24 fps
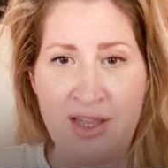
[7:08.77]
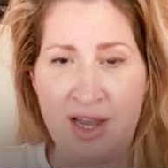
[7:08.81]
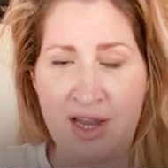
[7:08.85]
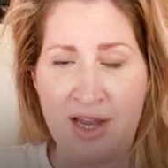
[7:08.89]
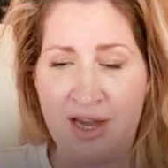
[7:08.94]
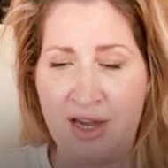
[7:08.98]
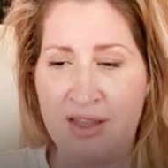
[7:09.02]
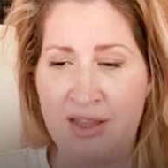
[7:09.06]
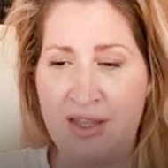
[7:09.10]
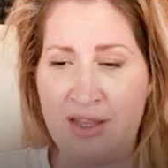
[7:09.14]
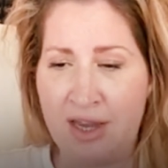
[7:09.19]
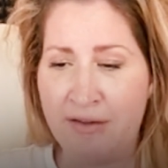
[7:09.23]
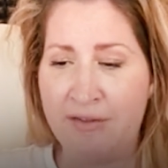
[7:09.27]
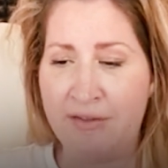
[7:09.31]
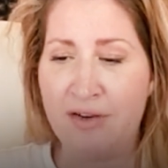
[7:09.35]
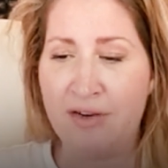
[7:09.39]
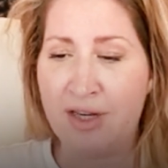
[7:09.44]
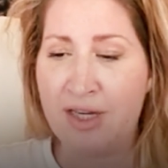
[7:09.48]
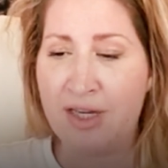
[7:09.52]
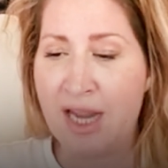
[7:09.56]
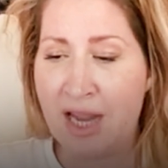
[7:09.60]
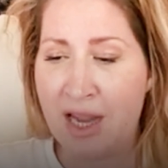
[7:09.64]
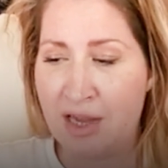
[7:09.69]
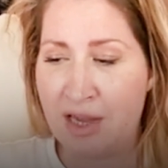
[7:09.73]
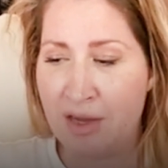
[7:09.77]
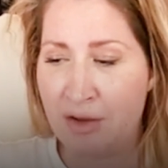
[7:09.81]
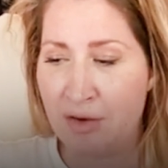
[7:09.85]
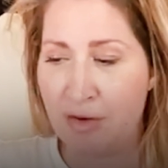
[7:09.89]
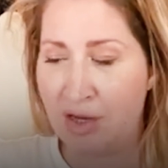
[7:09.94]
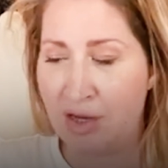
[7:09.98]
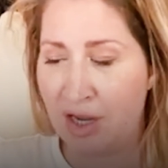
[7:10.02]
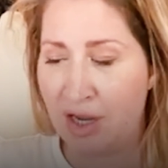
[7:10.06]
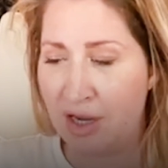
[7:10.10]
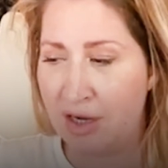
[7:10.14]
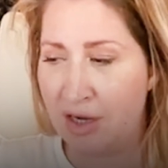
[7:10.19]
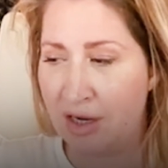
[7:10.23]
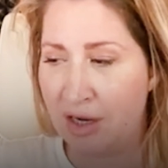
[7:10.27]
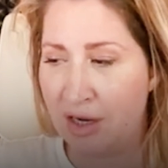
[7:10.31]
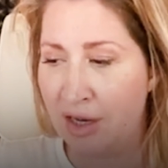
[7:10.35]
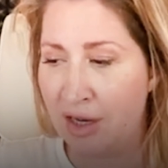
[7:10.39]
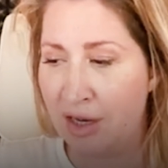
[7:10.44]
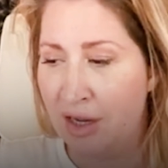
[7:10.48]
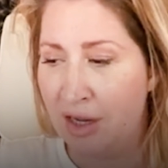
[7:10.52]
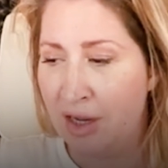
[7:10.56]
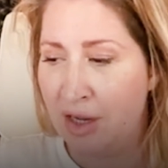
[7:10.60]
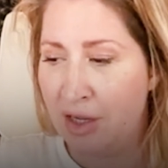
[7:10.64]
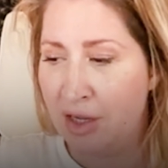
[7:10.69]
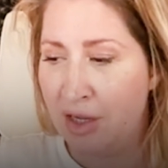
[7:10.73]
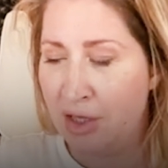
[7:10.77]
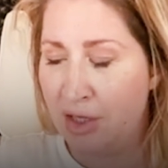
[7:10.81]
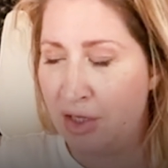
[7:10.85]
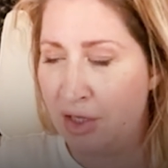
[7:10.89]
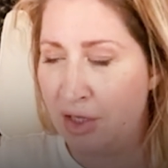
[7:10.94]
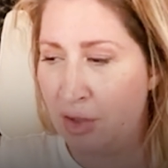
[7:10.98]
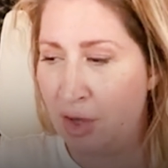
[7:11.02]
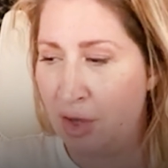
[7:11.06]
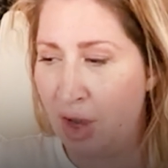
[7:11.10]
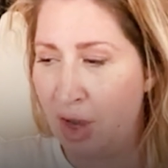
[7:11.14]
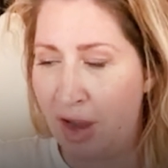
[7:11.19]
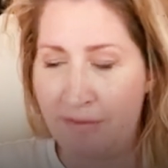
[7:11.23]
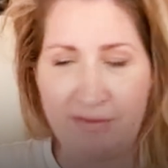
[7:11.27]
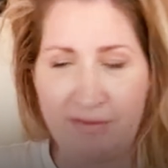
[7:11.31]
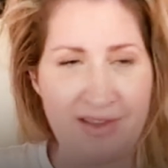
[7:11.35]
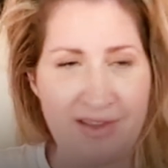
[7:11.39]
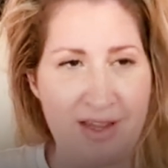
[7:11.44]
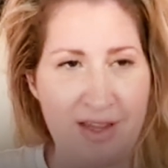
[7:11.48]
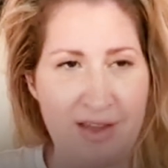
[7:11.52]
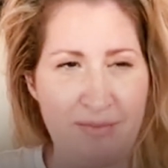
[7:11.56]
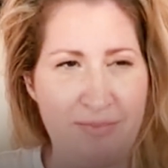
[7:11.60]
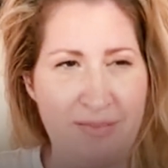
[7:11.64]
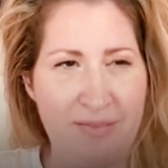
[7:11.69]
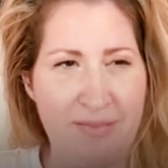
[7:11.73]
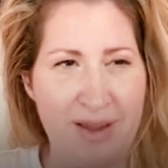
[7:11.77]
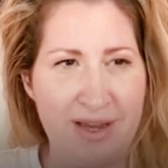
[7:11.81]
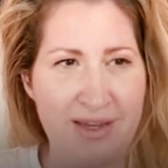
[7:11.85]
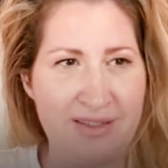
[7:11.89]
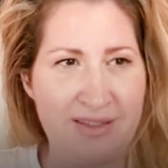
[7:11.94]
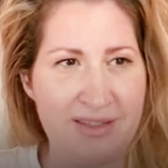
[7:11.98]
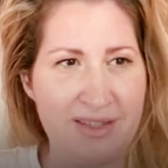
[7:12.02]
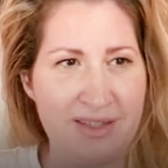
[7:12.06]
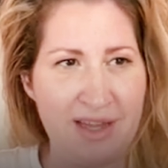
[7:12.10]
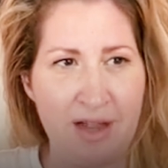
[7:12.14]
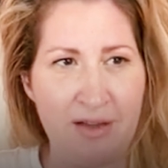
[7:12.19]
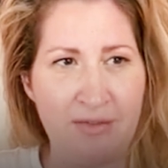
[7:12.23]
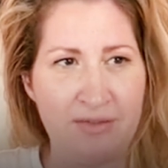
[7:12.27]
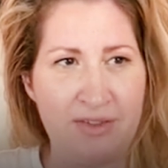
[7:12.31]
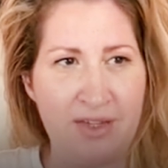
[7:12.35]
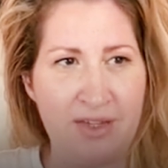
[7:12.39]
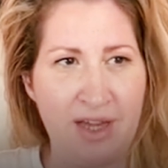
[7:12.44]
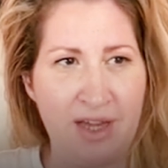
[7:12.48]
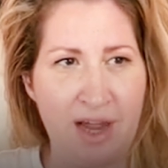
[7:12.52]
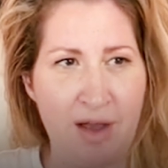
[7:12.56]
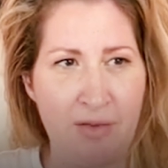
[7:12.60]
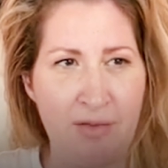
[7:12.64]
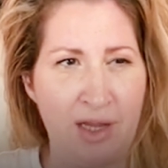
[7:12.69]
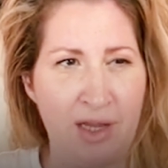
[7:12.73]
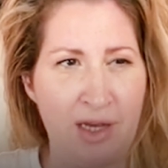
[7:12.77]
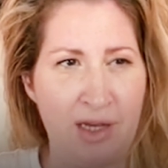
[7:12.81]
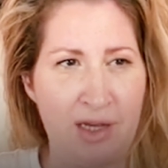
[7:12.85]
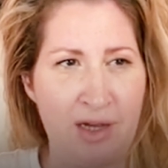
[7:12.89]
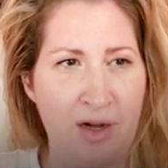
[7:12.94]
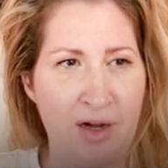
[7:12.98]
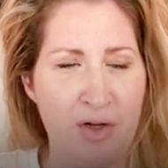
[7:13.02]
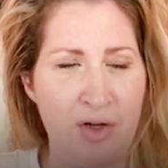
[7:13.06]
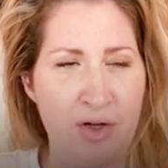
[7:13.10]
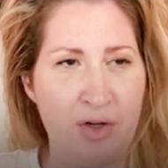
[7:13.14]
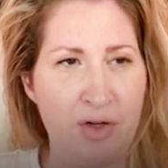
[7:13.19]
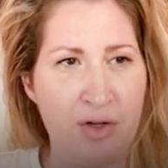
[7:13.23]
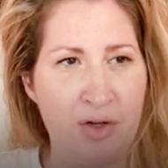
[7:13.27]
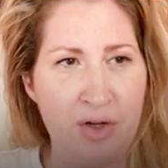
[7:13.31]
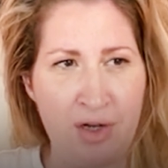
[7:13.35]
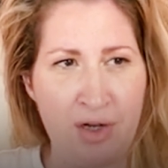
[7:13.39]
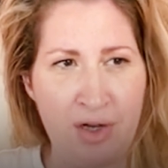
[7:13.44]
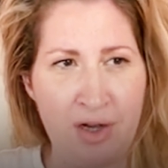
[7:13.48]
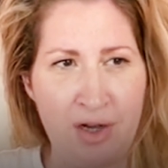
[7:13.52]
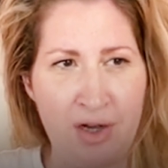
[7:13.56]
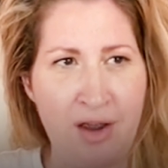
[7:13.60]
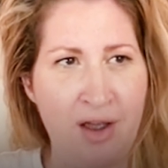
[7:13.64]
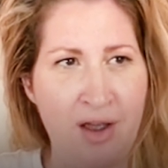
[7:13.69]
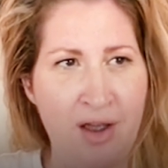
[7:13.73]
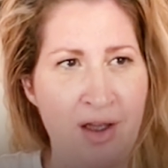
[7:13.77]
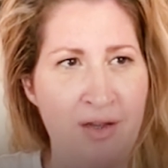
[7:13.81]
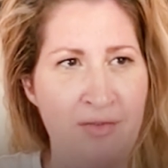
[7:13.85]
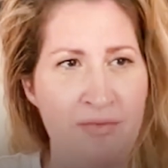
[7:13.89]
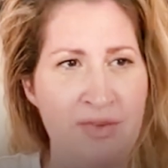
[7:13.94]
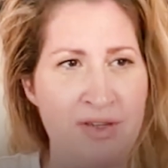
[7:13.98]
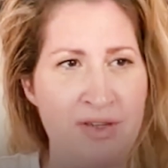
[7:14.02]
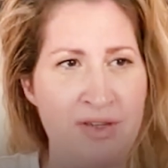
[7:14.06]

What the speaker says: that at the end of the day, you have that big self doubt, like, are you good enough?